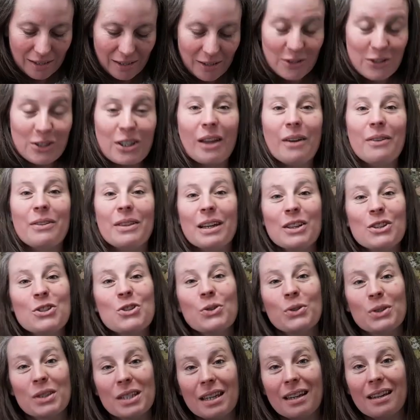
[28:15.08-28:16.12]
So that's your
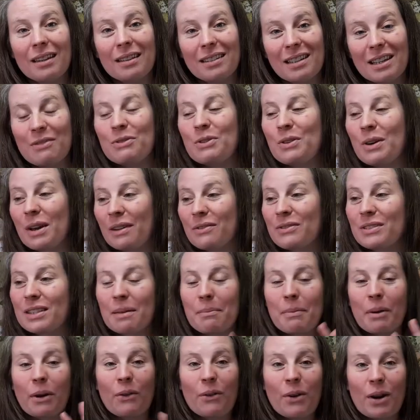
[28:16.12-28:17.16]
ticket. If you have some
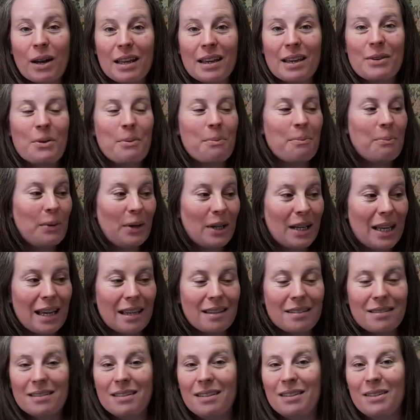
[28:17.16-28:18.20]
acrylic or
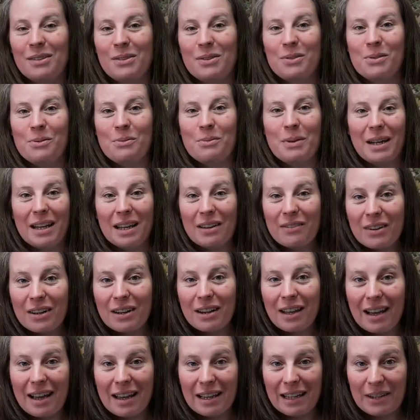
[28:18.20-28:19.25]
polyester or whatever
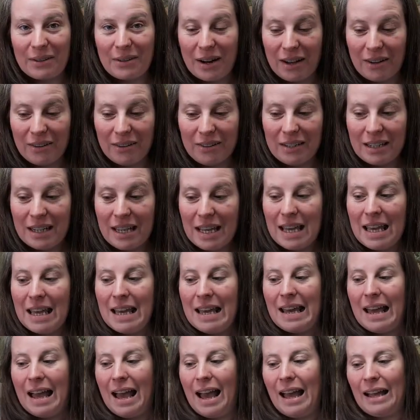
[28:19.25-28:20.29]
lying around
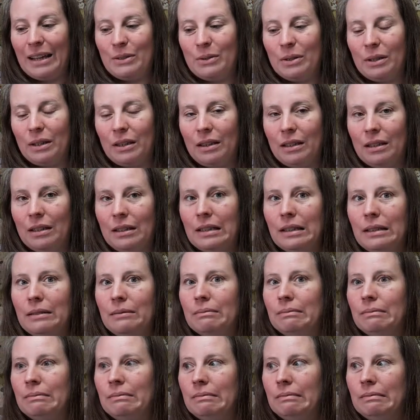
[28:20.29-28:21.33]
and you are thinking,
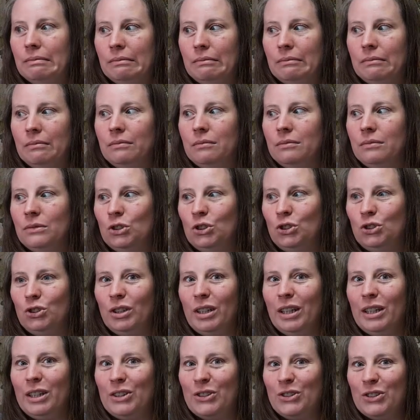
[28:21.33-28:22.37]
should I
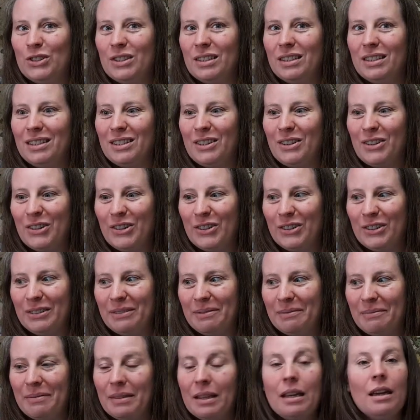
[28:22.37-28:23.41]
use this yarn?
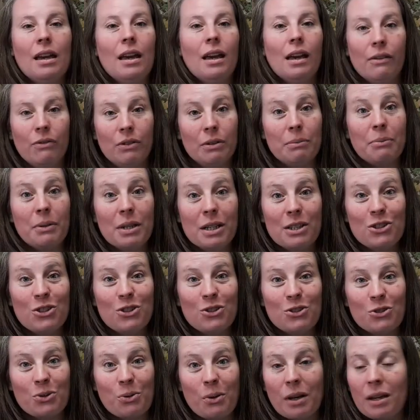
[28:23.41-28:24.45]
If it brings you
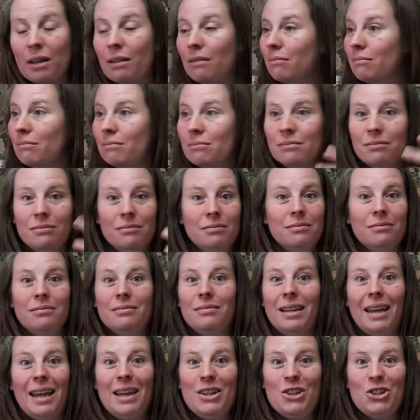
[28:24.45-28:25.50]
joy,
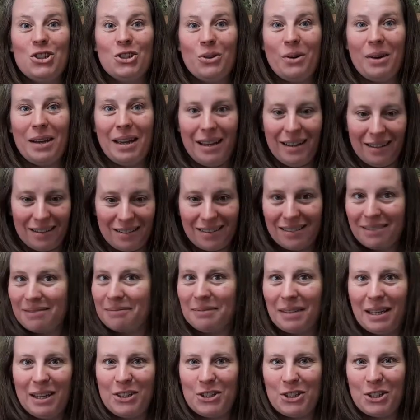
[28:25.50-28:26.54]
enjoy it.
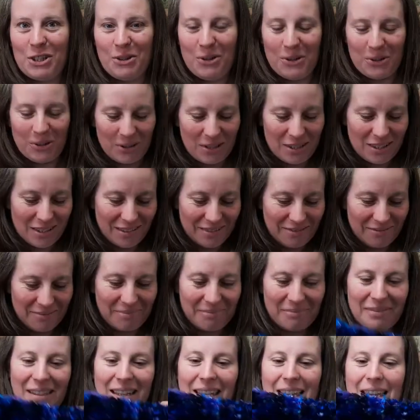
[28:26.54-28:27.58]
It's yours.
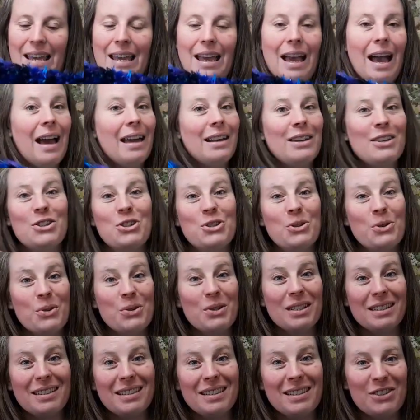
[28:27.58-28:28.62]
And it's your
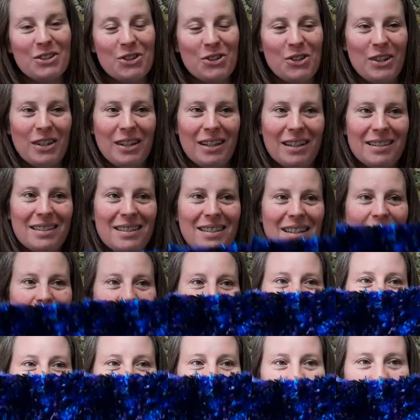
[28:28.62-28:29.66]
knitting journey.
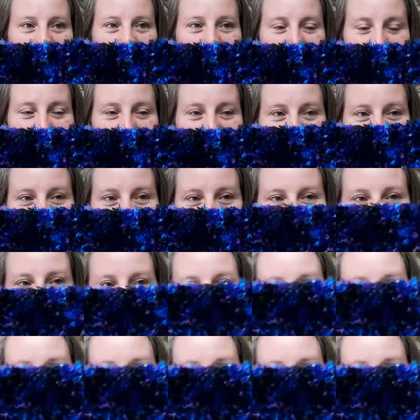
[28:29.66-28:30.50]
So this is